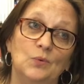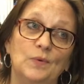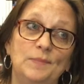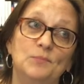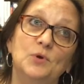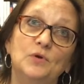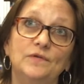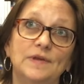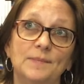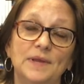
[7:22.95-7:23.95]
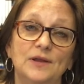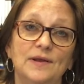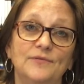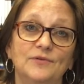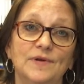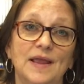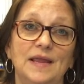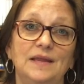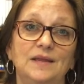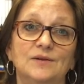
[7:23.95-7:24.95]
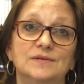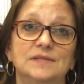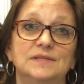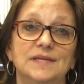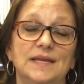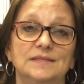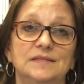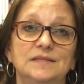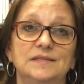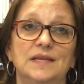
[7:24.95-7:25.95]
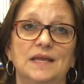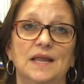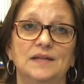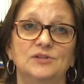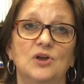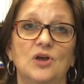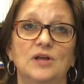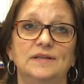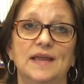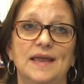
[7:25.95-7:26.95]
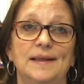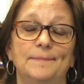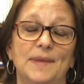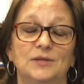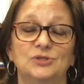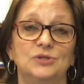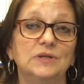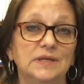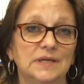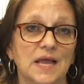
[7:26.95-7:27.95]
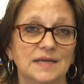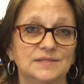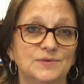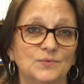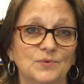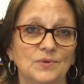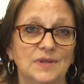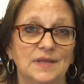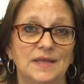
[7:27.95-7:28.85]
We moved up here after 8 years in Texas, and I taught at Mount Juliet High School